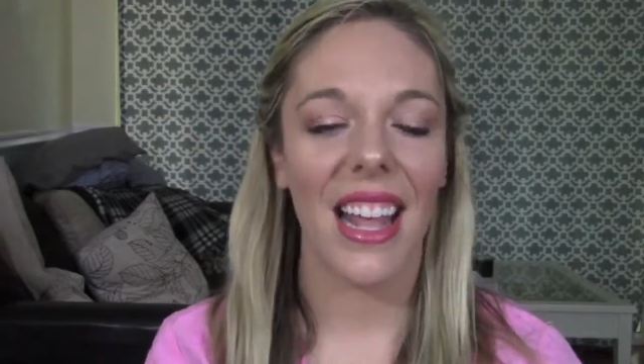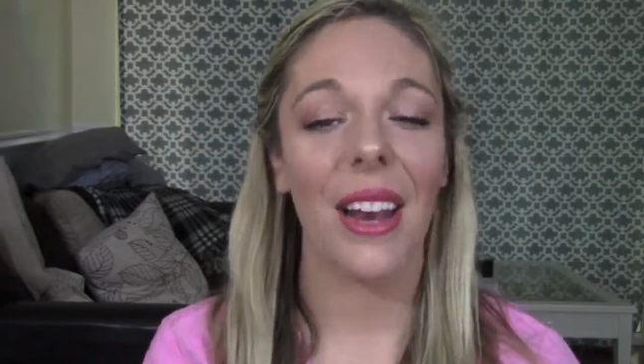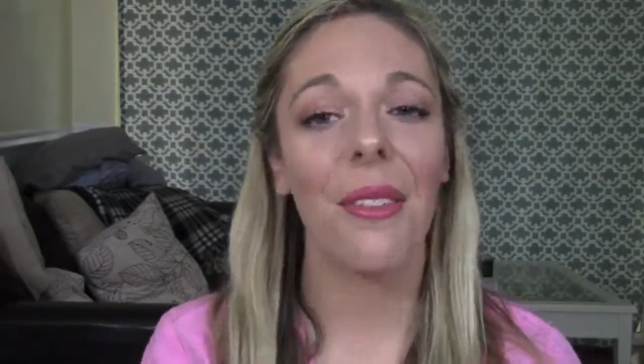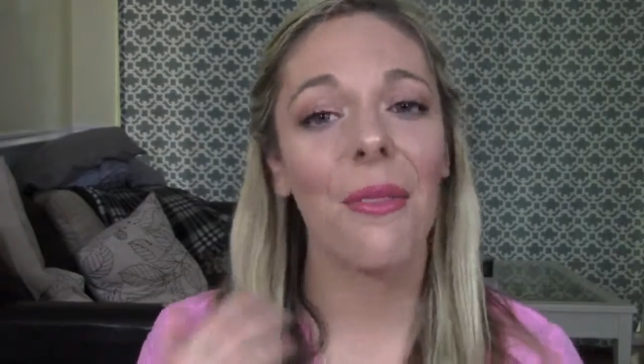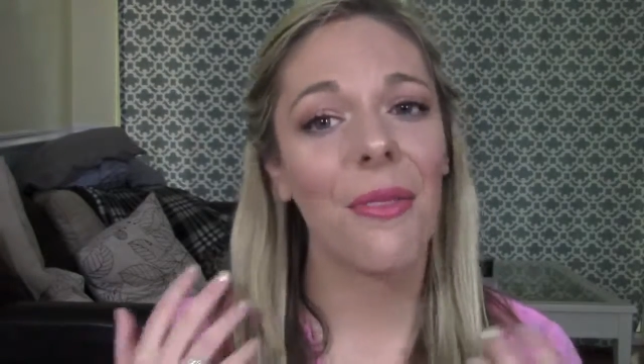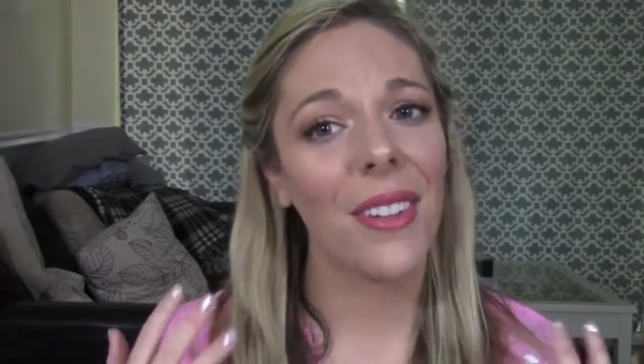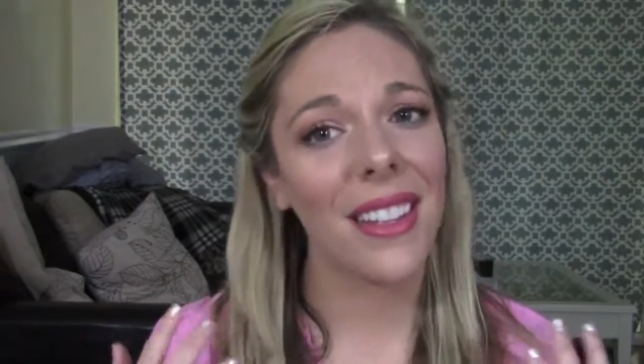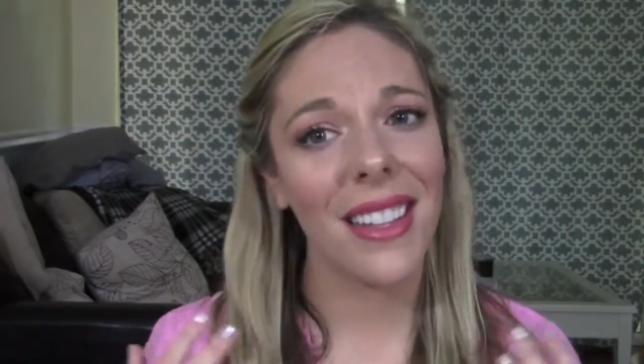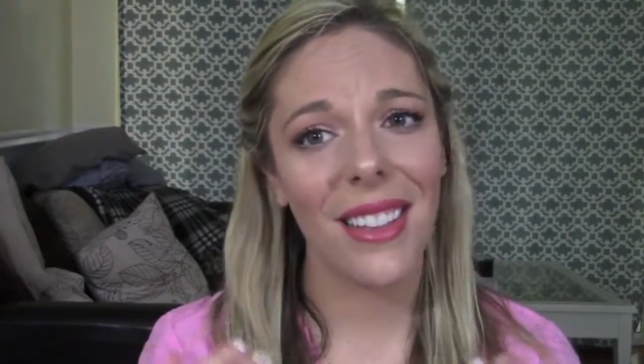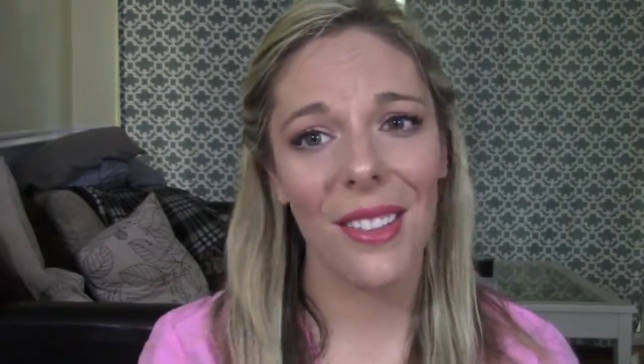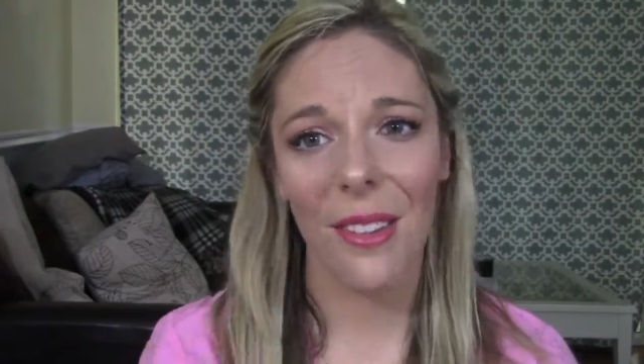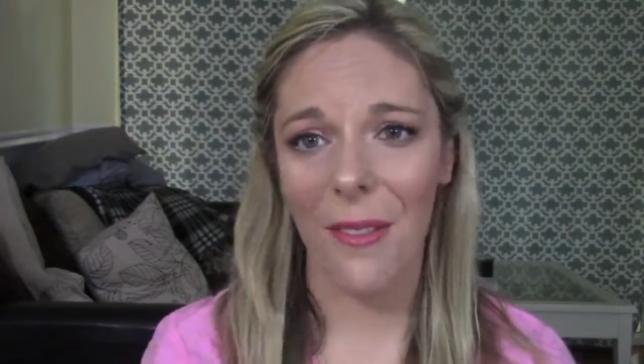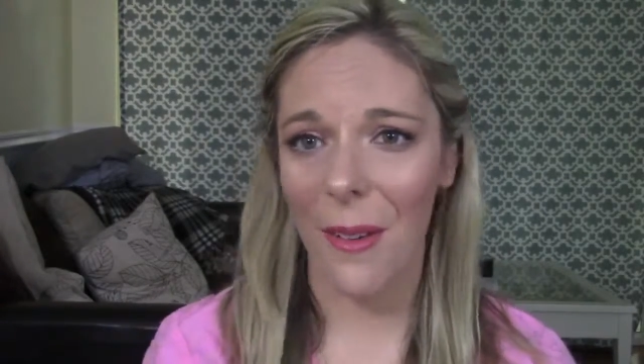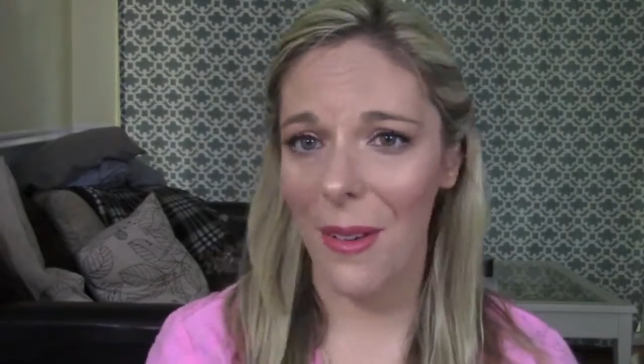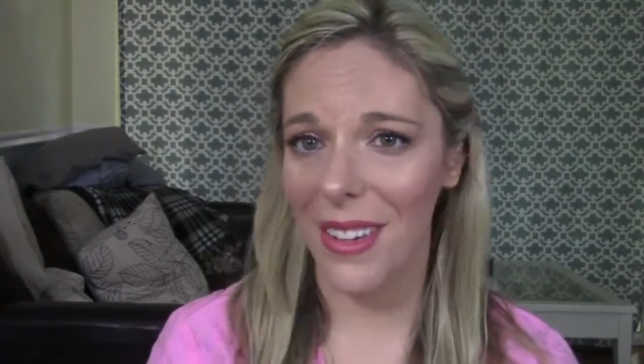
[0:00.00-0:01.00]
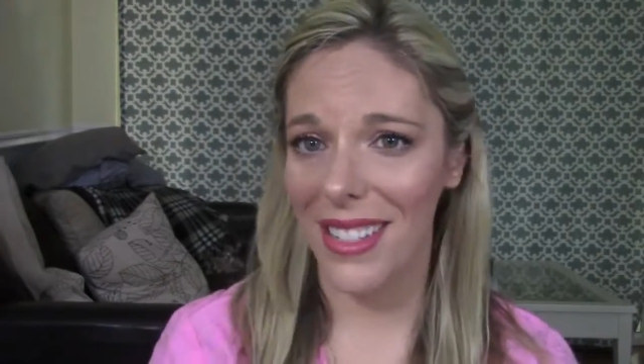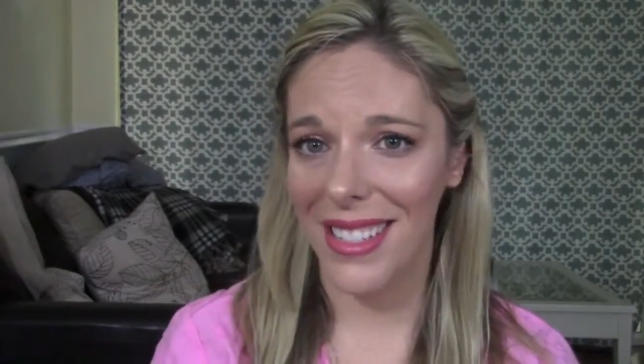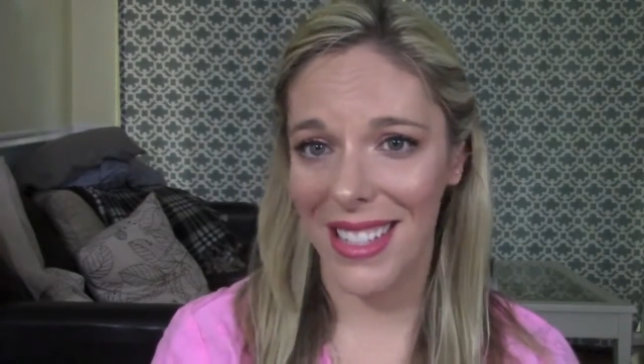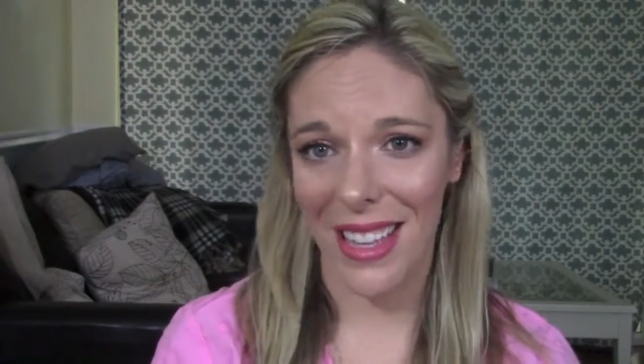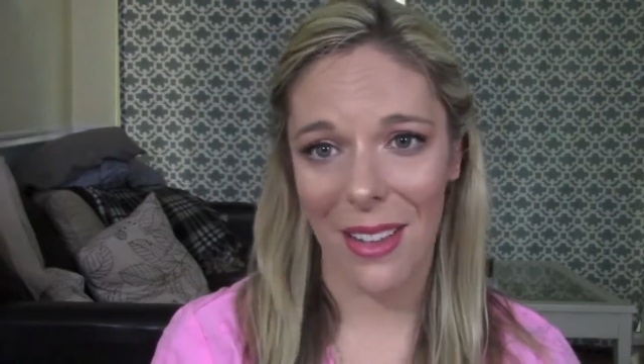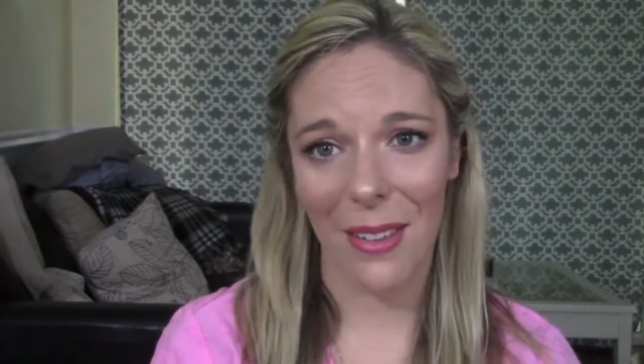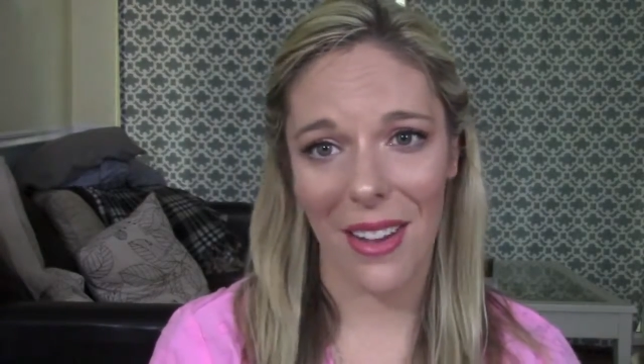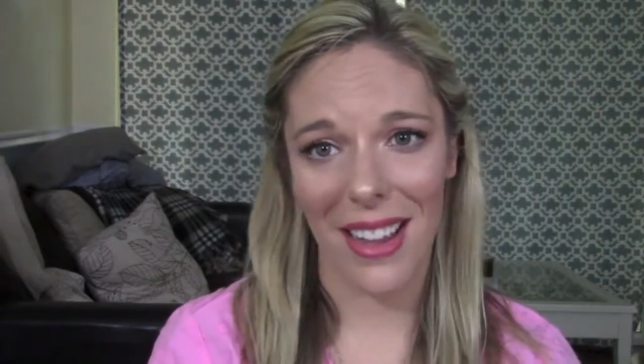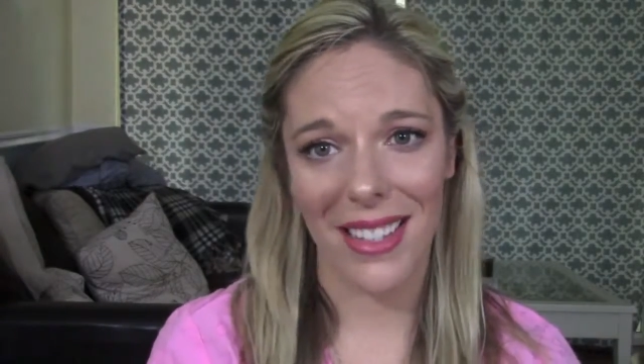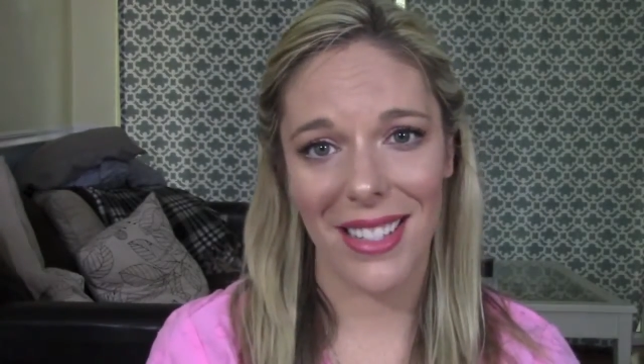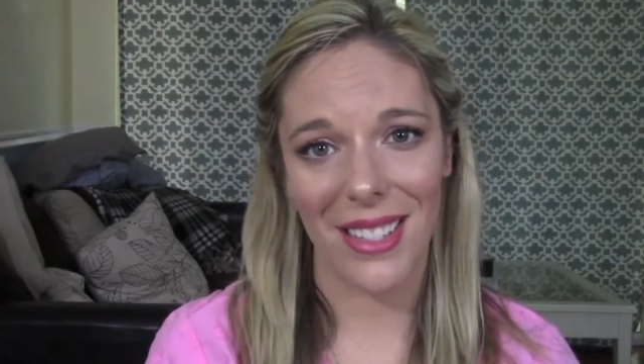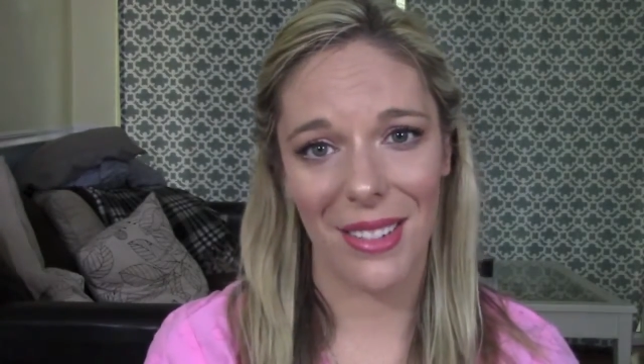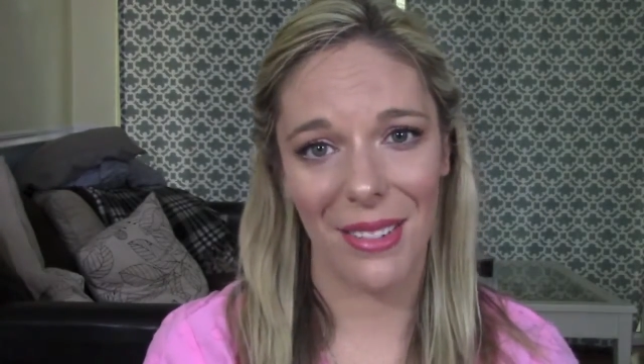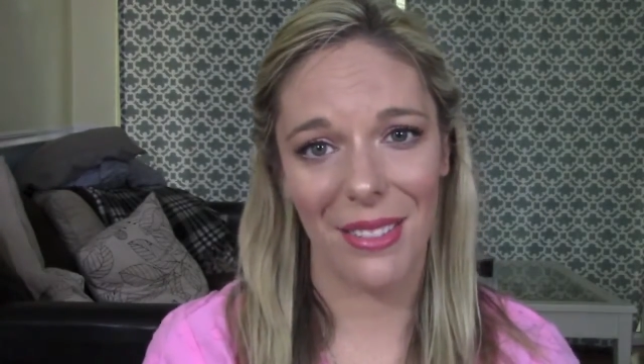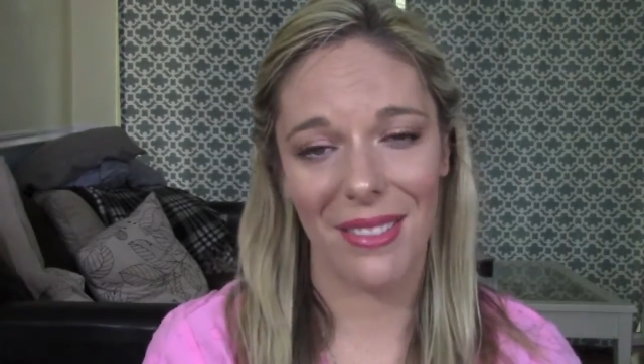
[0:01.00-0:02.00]
and I really look forward to seeing you
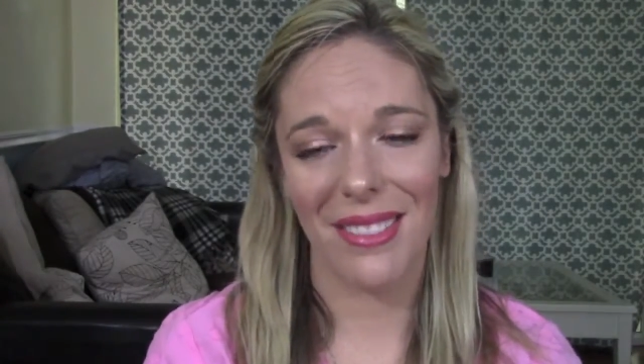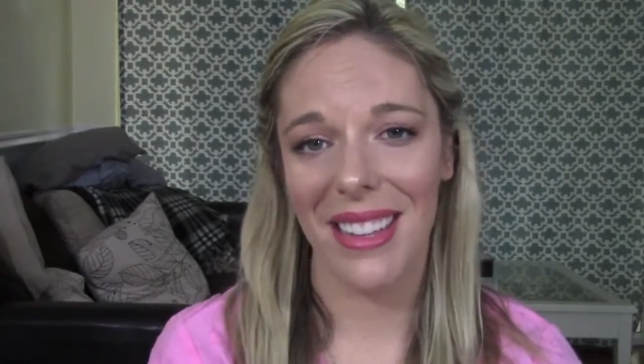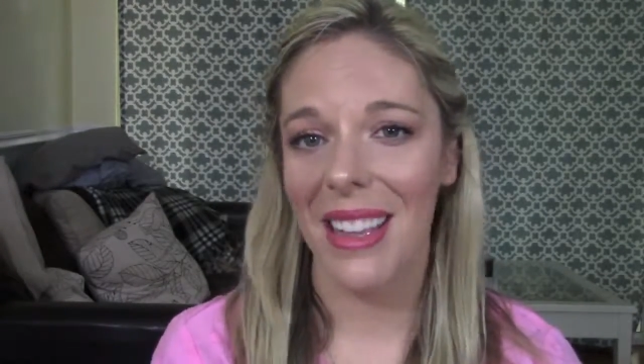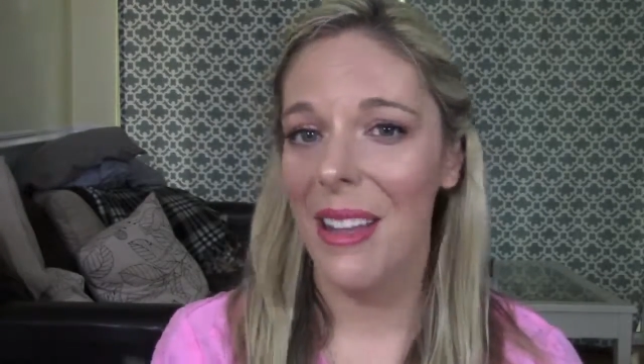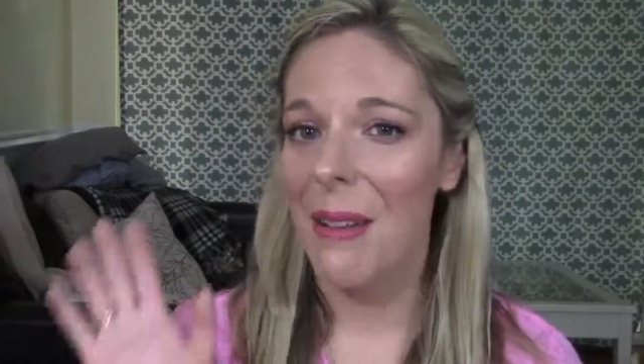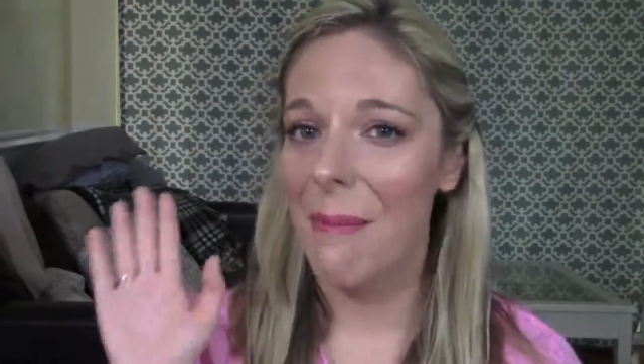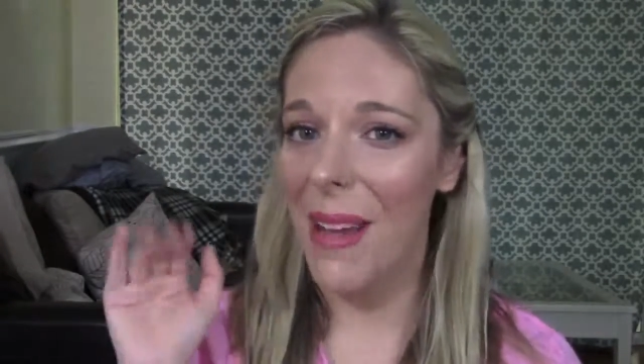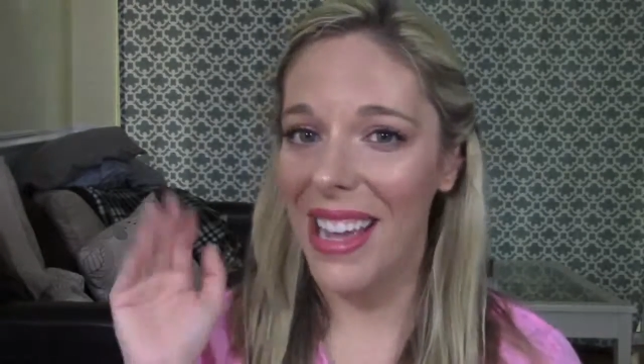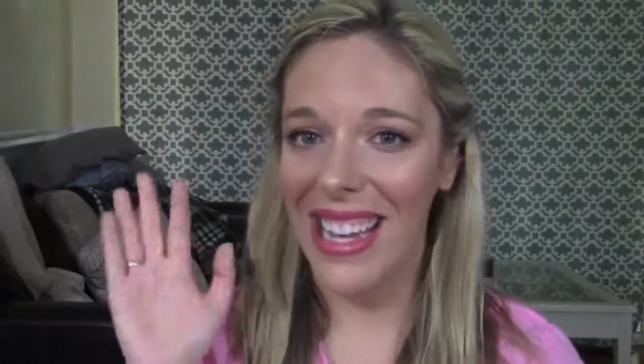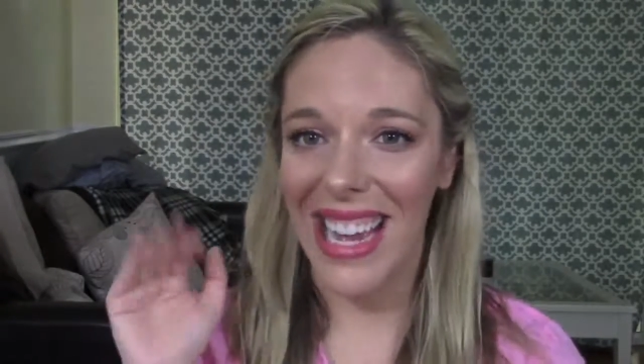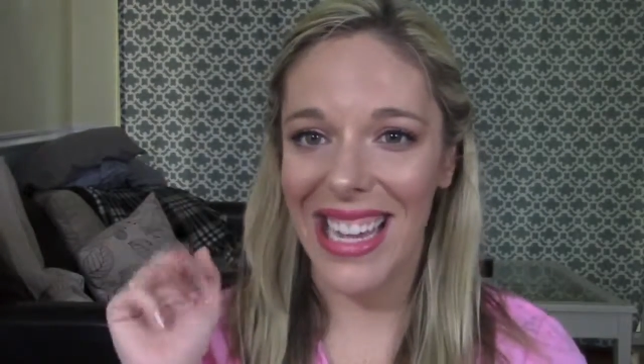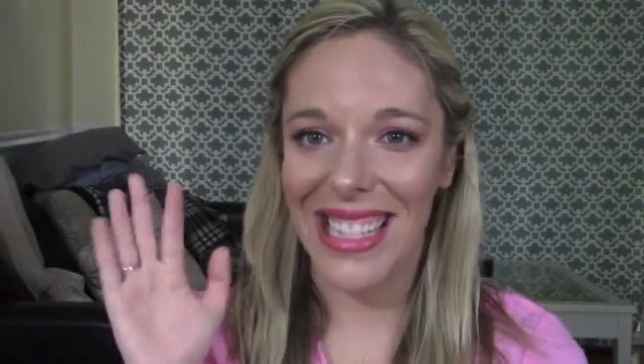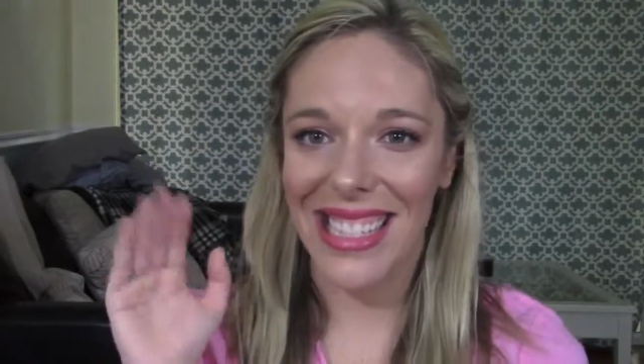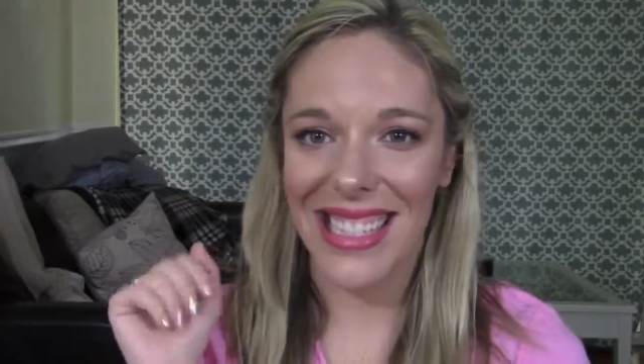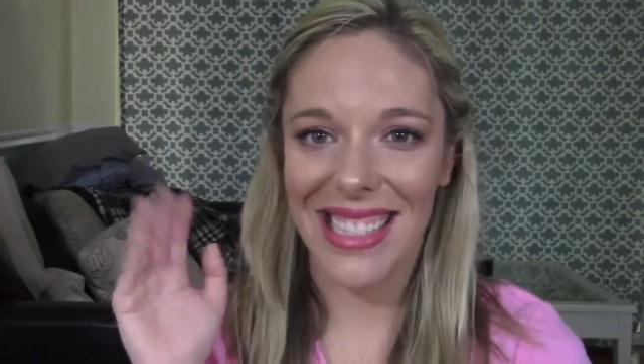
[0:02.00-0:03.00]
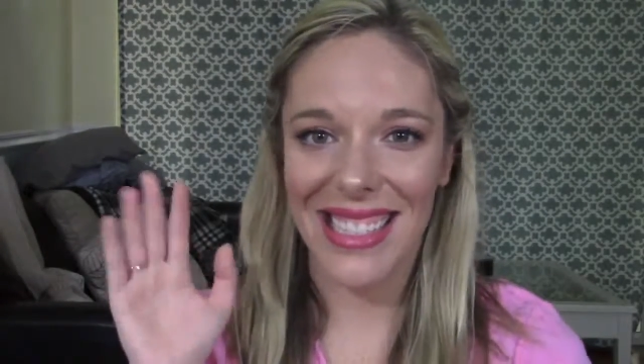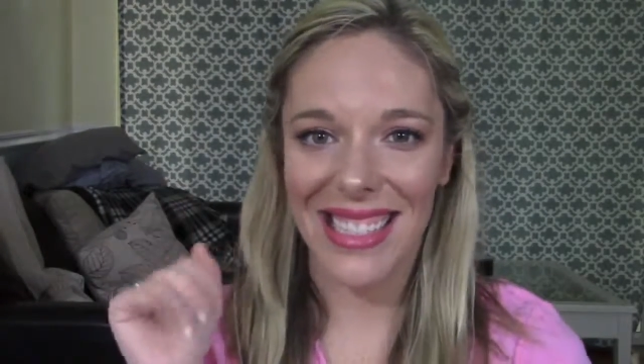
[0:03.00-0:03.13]
guys soon. Bye guys.